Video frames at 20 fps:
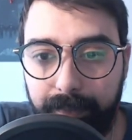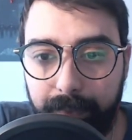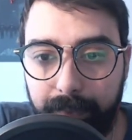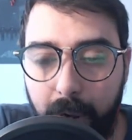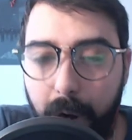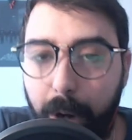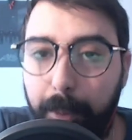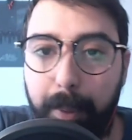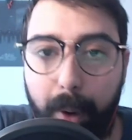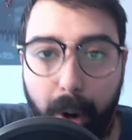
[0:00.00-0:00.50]

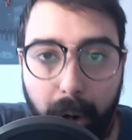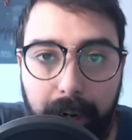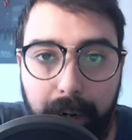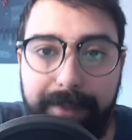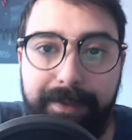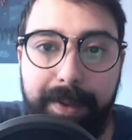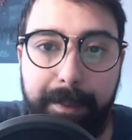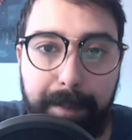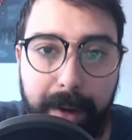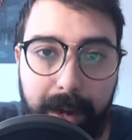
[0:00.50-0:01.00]
are part of
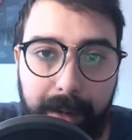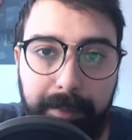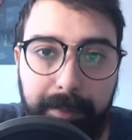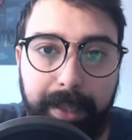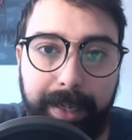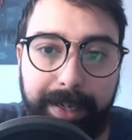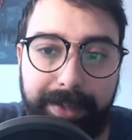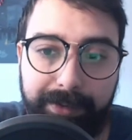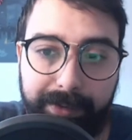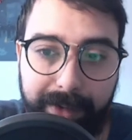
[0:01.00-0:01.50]
the
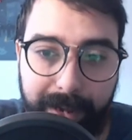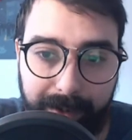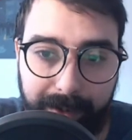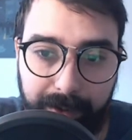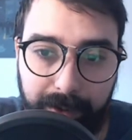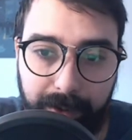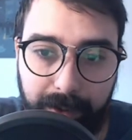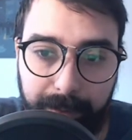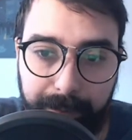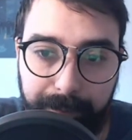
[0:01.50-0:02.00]
public
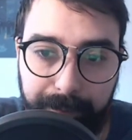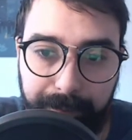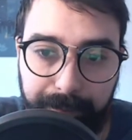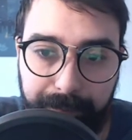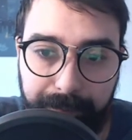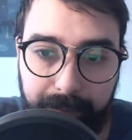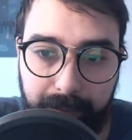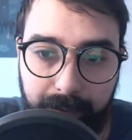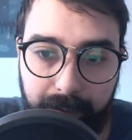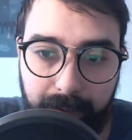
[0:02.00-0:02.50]
sector.
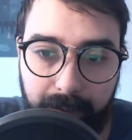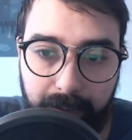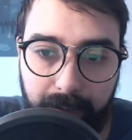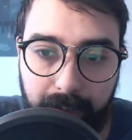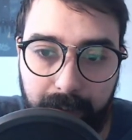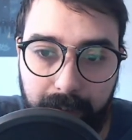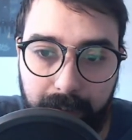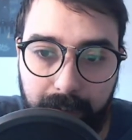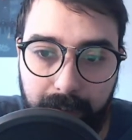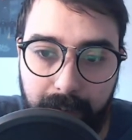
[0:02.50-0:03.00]

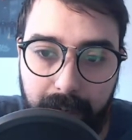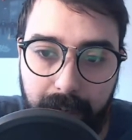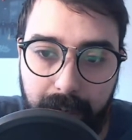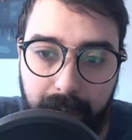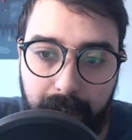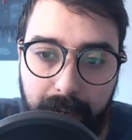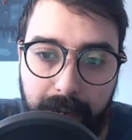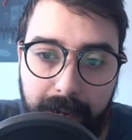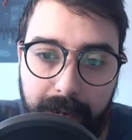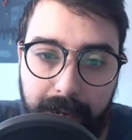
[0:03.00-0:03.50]

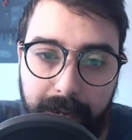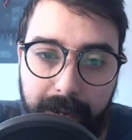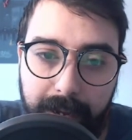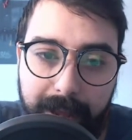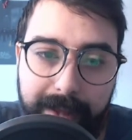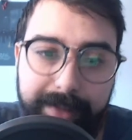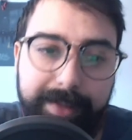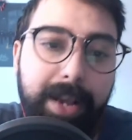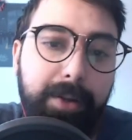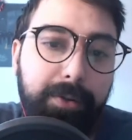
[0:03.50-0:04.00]
Uh,
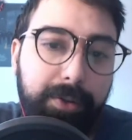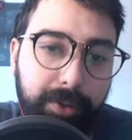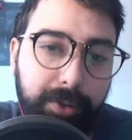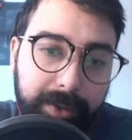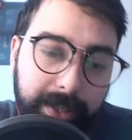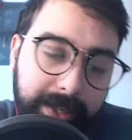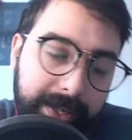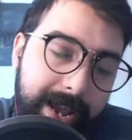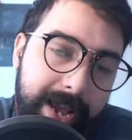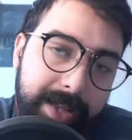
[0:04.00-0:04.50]
it's
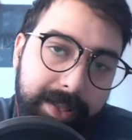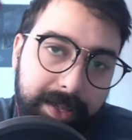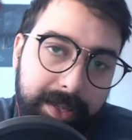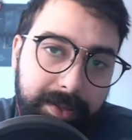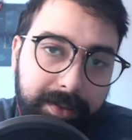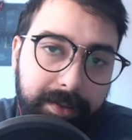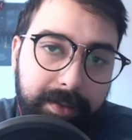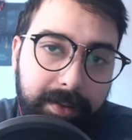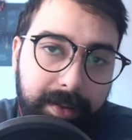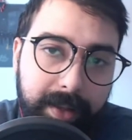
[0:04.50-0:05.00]
outsourcing. Yeah,
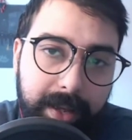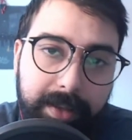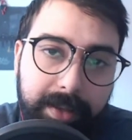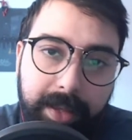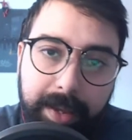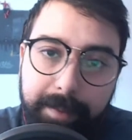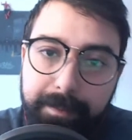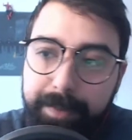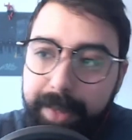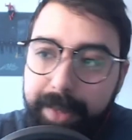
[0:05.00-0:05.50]
that's they. They